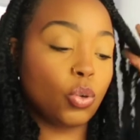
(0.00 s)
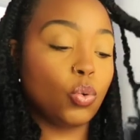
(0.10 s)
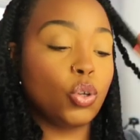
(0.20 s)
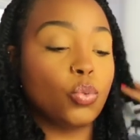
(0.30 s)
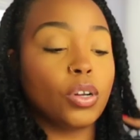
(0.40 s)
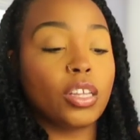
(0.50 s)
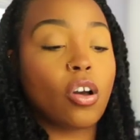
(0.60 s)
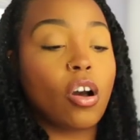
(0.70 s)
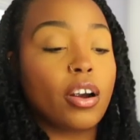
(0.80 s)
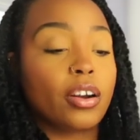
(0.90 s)
who you really
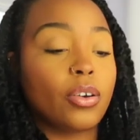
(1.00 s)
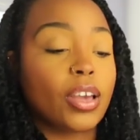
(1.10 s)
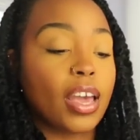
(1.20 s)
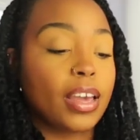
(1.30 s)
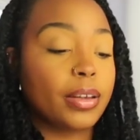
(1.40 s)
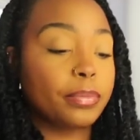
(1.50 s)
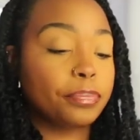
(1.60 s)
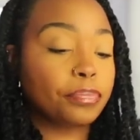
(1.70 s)
are okay